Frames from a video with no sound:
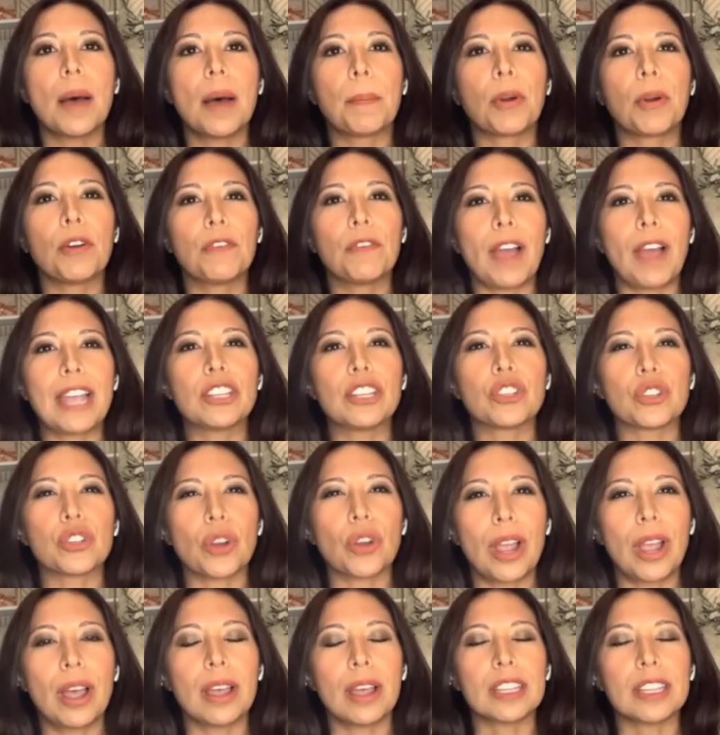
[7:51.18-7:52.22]
provide
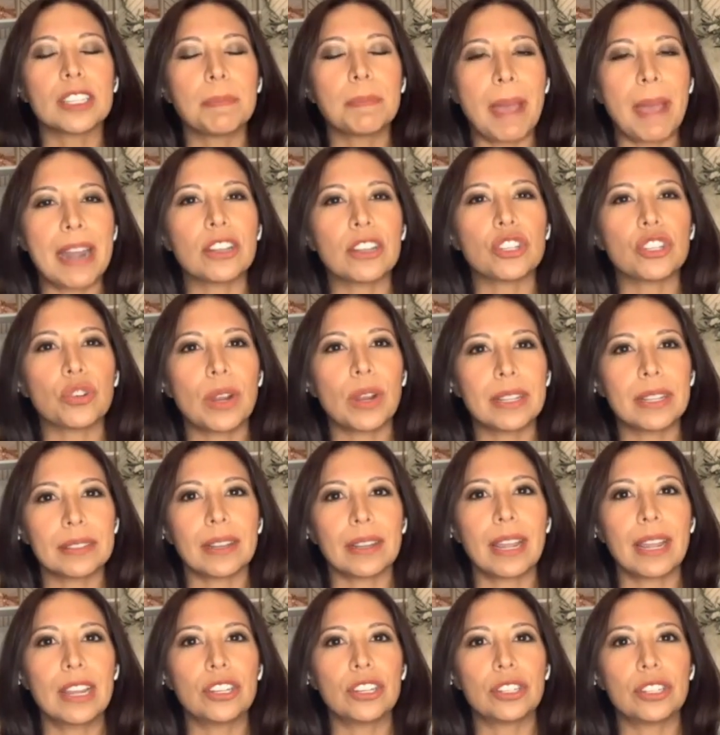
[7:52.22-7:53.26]
Spanish
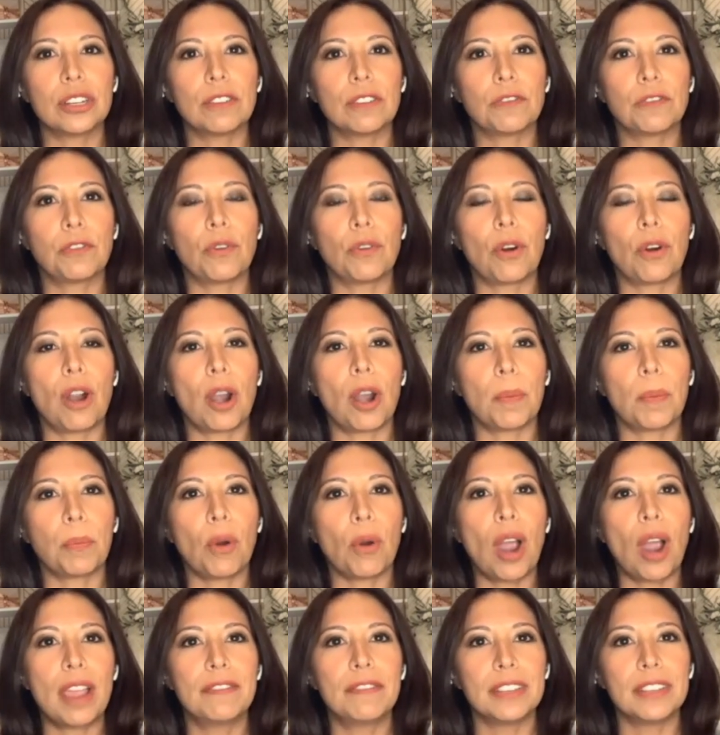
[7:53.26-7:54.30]
translation for our
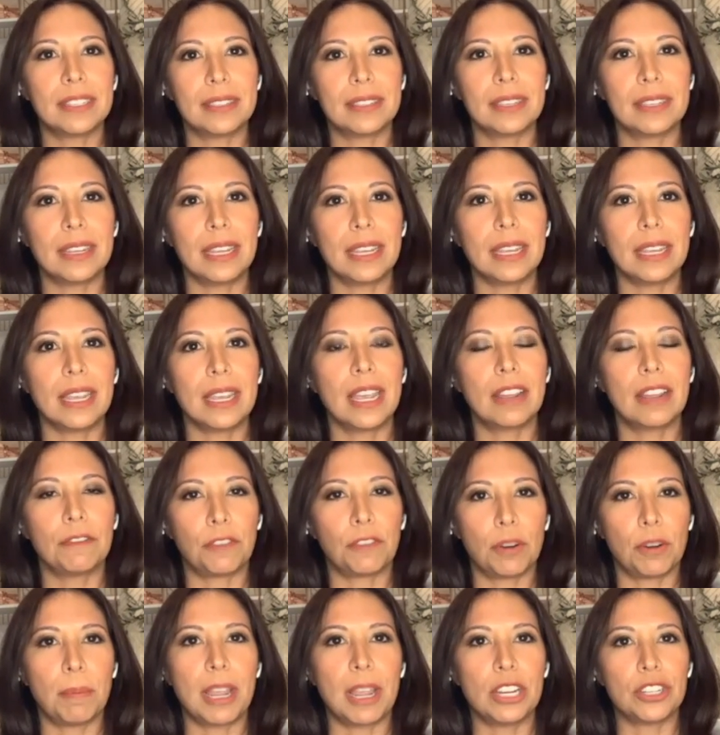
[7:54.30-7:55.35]
privacy
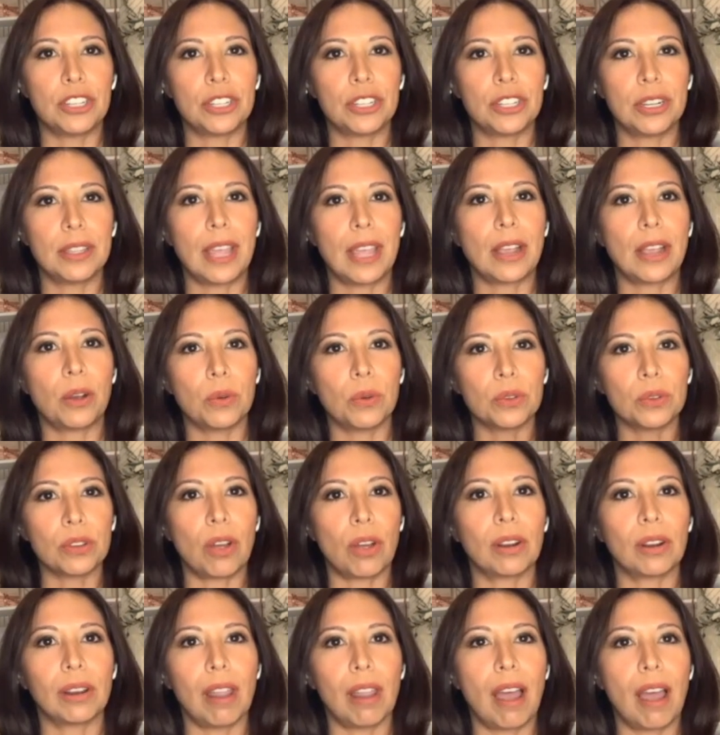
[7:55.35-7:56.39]
information that goes
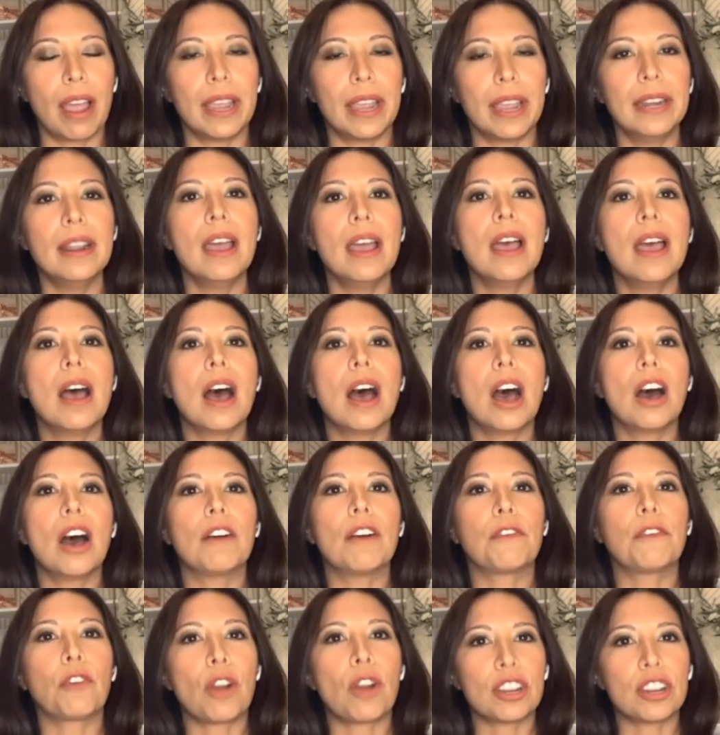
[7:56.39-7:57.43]
online
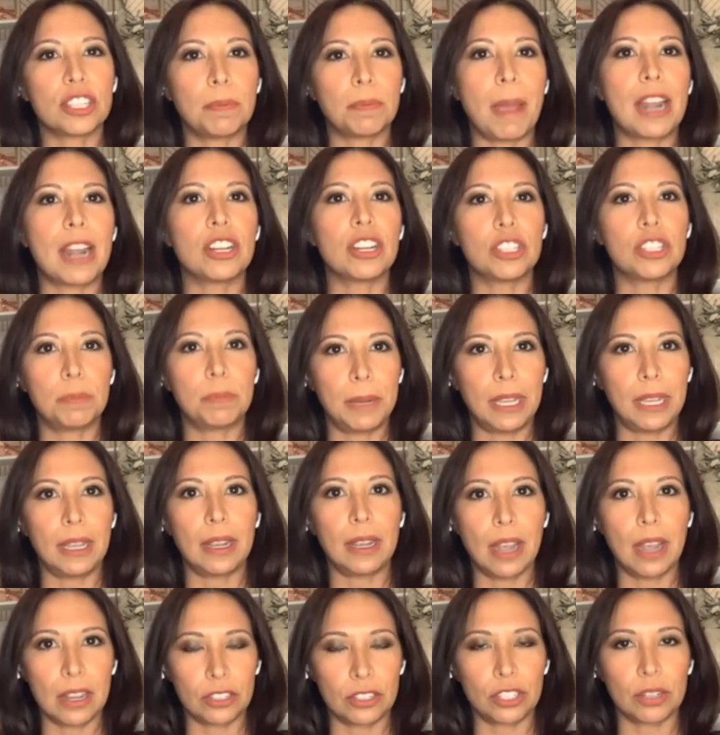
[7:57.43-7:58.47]
for our Spanish
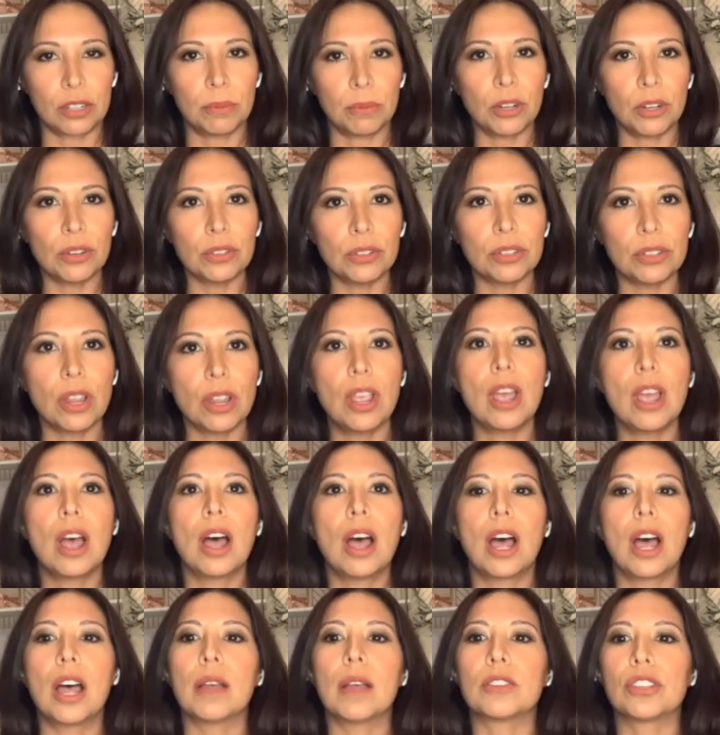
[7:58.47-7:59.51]
speaking customers.
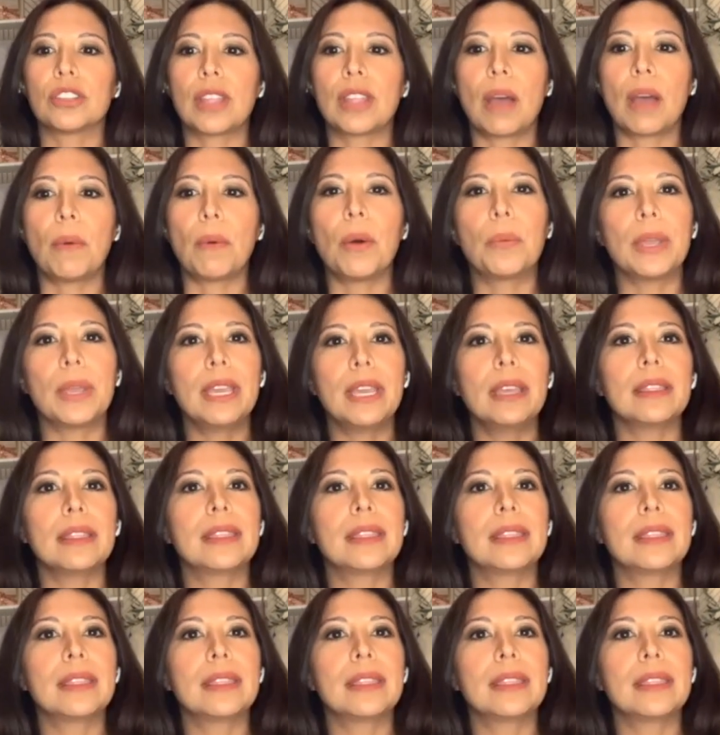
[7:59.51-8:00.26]
So that way